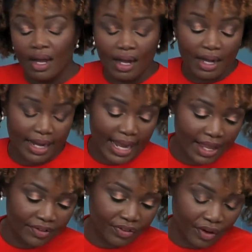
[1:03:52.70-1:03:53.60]

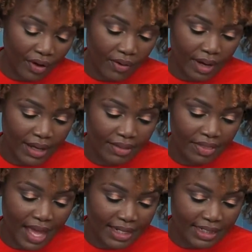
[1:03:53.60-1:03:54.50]
And so
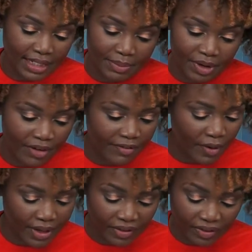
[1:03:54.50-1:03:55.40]
that is going to be our
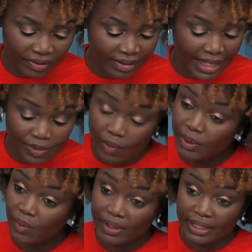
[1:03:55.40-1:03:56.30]
focus. That's what
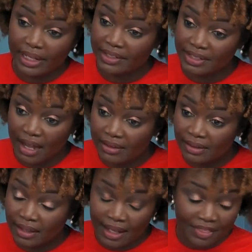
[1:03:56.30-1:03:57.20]
we want to get done.
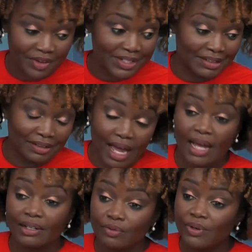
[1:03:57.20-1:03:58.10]
There is a
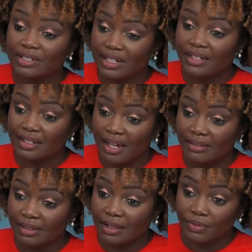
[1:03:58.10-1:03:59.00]
lot of work to get
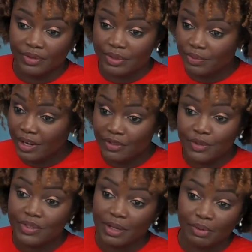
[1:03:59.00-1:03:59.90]
done. We have two
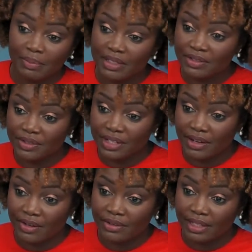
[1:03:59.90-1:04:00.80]
supplementals
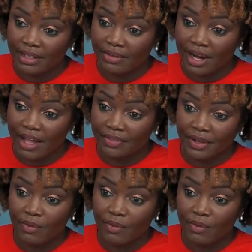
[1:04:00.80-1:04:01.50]
that are out there.